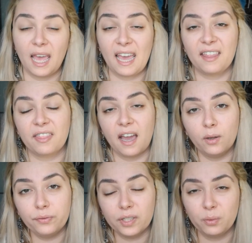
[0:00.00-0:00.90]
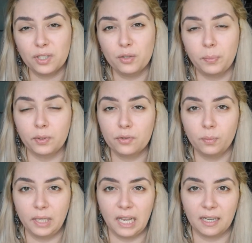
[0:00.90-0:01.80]
And the outfit was supposed to
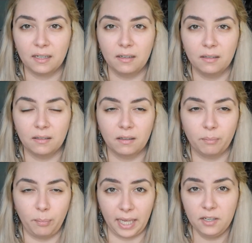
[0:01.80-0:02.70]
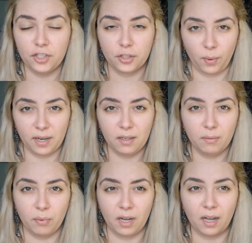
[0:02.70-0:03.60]
be like a beige sweater,
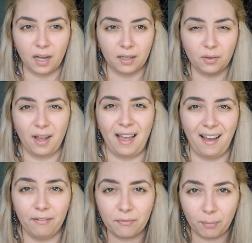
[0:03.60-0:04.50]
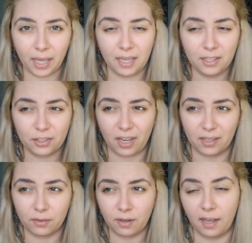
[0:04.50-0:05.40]
but I don't have beige, I
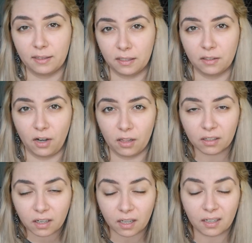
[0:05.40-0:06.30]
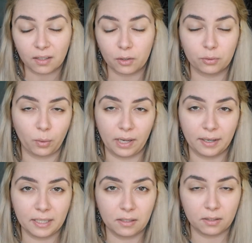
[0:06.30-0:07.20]
don't like that color and I don't wear
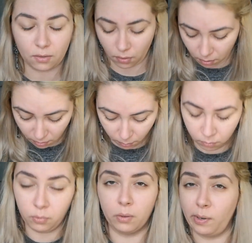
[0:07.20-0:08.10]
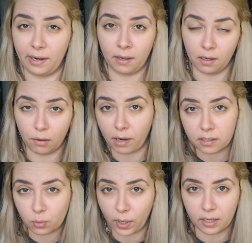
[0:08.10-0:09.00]
it, so we're wearing a gray
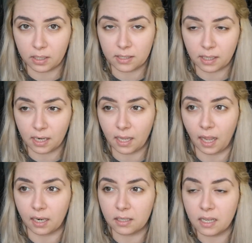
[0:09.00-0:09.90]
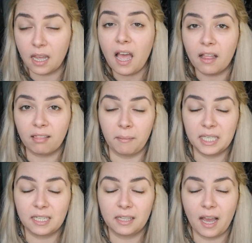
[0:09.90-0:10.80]
sweater instead. And let me
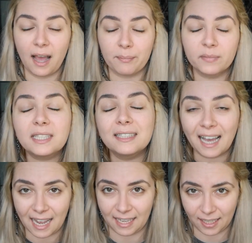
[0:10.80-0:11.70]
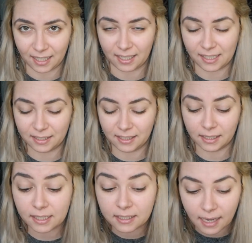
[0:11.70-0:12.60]
tell you, I'm dying in
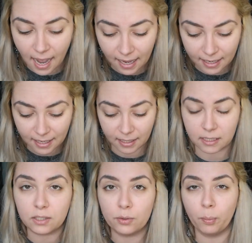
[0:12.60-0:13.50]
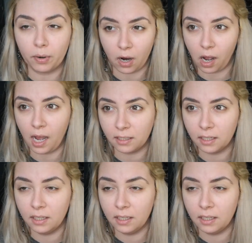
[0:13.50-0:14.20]
it, dying. It's super hot.